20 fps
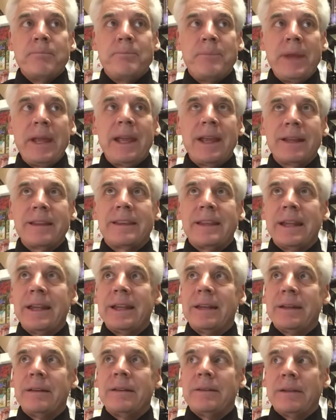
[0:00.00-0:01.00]
big that
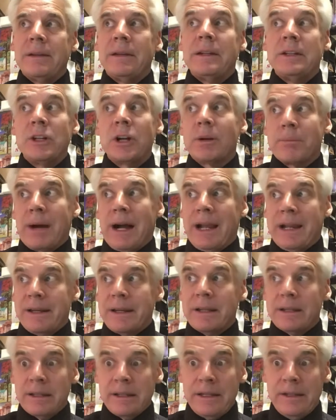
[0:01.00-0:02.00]
it, in your
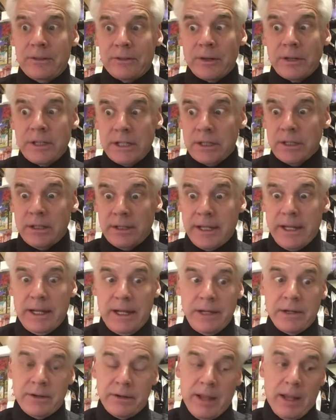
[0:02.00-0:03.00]
mind at least, or you look at
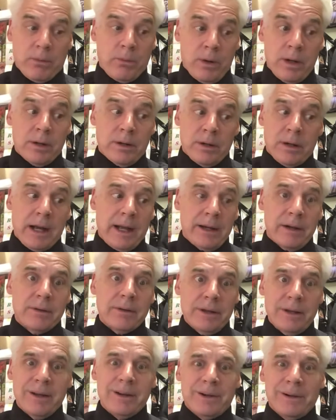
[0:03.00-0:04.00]
it and you're like, whoa, I
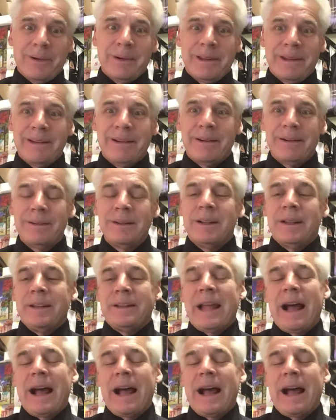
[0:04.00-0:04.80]
don't know,